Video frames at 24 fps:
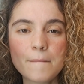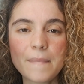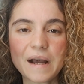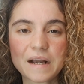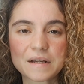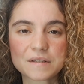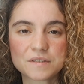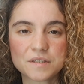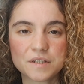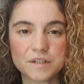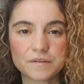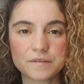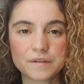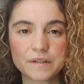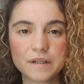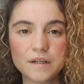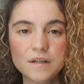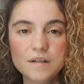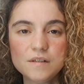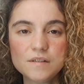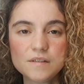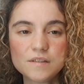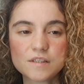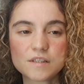
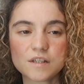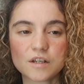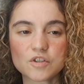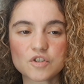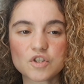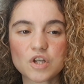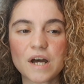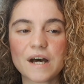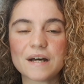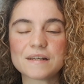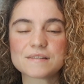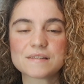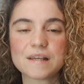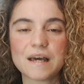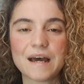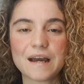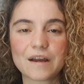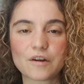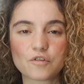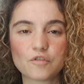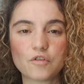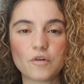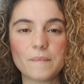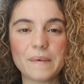bacteria, such as
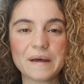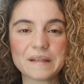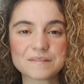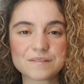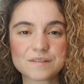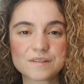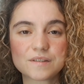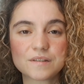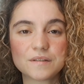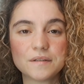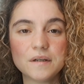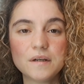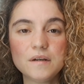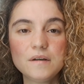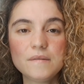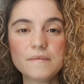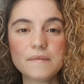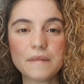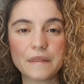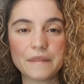Akkermansia,